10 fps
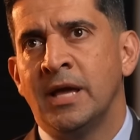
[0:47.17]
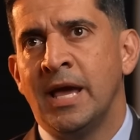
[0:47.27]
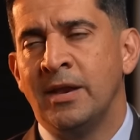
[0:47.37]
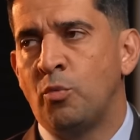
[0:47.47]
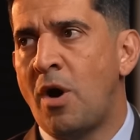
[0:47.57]

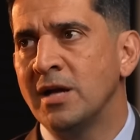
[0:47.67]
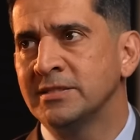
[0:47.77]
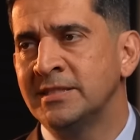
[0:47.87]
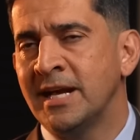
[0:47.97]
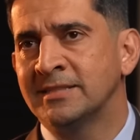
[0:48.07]
and
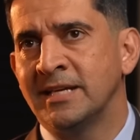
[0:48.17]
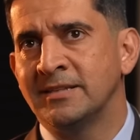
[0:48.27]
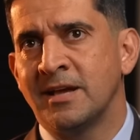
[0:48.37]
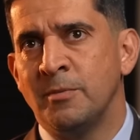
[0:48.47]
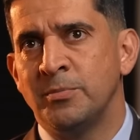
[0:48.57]
Wozniak take
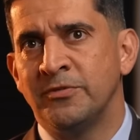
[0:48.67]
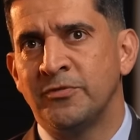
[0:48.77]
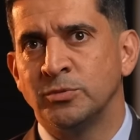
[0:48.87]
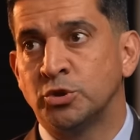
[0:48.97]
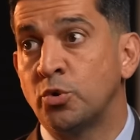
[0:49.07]
the company
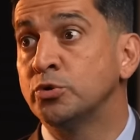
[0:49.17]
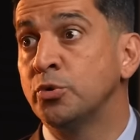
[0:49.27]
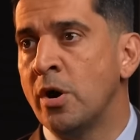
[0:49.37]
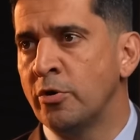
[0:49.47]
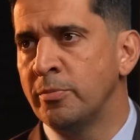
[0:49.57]
from zero
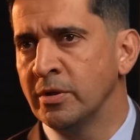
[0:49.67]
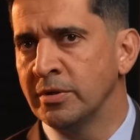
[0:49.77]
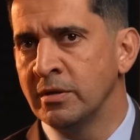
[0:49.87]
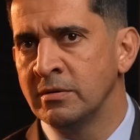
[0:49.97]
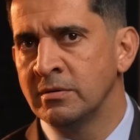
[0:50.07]
to 100
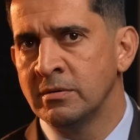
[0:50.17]
billion.